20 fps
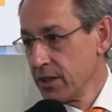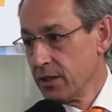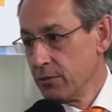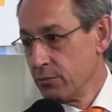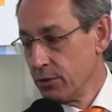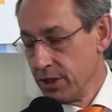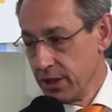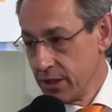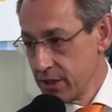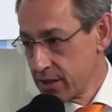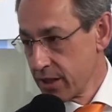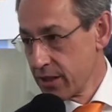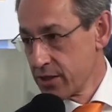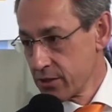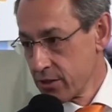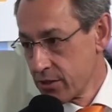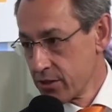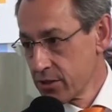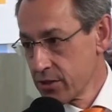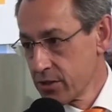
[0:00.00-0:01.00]
We need
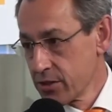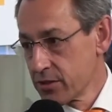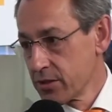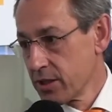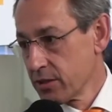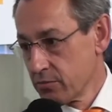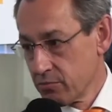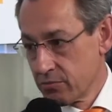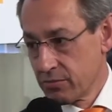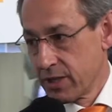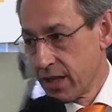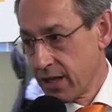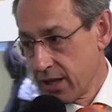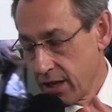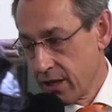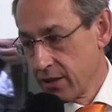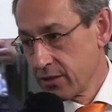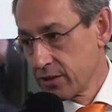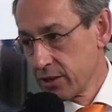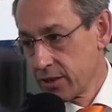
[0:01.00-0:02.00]
sensors that take
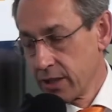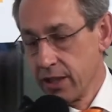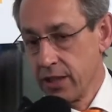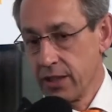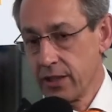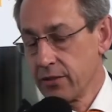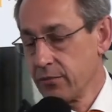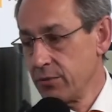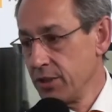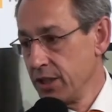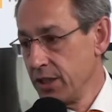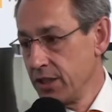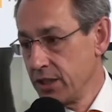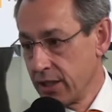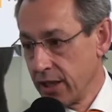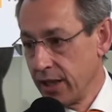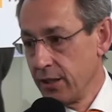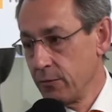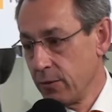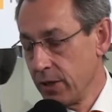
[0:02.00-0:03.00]
out the data. We need
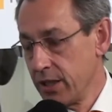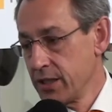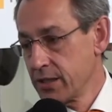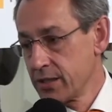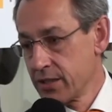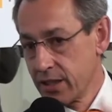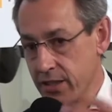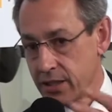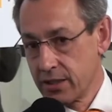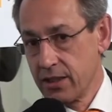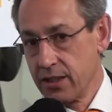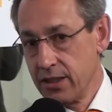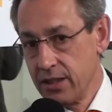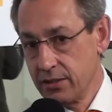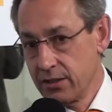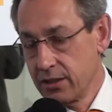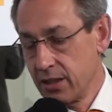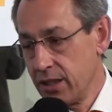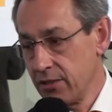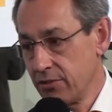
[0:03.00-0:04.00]
gateways that
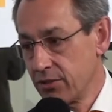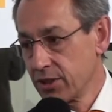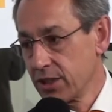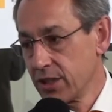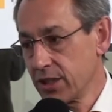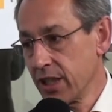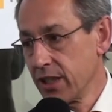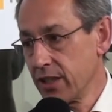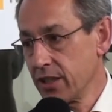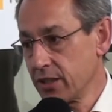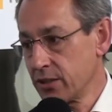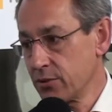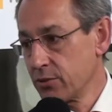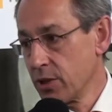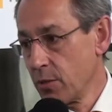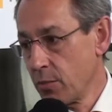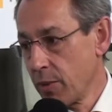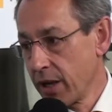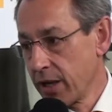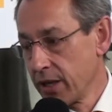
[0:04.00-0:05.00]
deliver the data to a
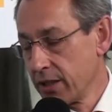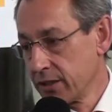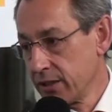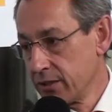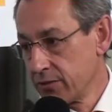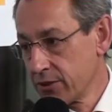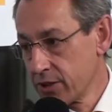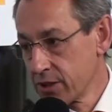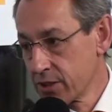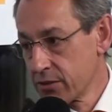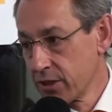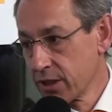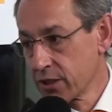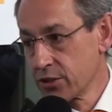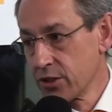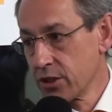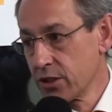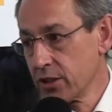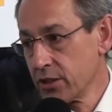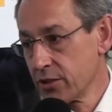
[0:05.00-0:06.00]
backend
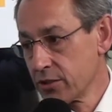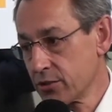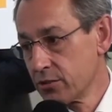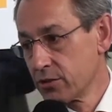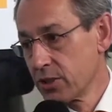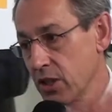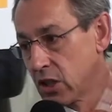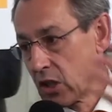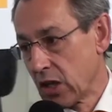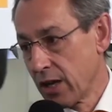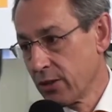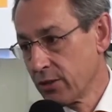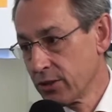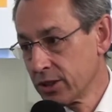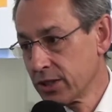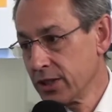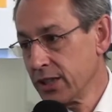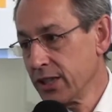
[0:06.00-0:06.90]
infrastructure through the cloud.